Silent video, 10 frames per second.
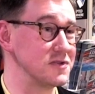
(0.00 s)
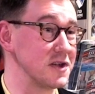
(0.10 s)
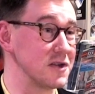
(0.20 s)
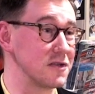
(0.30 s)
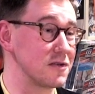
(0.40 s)

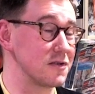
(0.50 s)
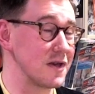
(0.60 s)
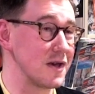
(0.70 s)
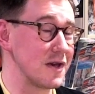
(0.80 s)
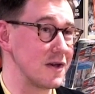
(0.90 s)
that had
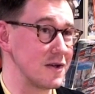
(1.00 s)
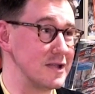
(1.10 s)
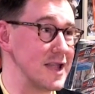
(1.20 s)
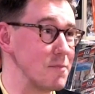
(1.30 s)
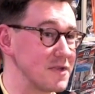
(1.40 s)

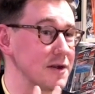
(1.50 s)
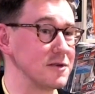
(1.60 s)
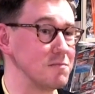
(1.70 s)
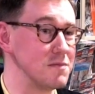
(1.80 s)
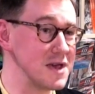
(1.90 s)
leapt
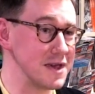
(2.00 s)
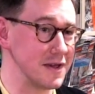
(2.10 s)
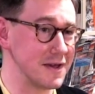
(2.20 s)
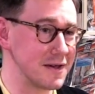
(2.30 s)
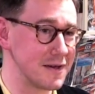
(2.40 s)
out at
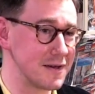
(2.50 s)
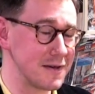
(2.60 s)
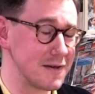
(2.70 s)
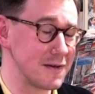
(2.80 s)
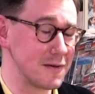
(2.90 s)
me,
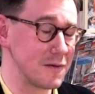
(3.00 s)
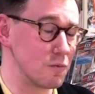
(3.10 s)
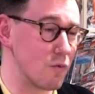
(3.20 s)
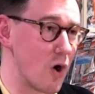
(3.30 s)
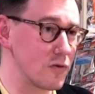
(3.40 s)

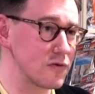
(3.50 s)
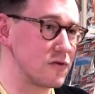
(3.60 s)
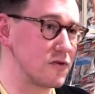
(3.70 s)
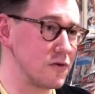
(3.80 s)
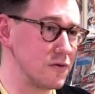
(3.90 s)
was
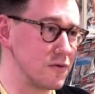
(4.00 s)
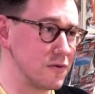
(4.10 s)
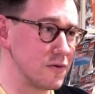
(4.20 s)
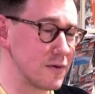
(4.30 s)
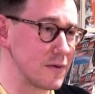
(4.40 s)
to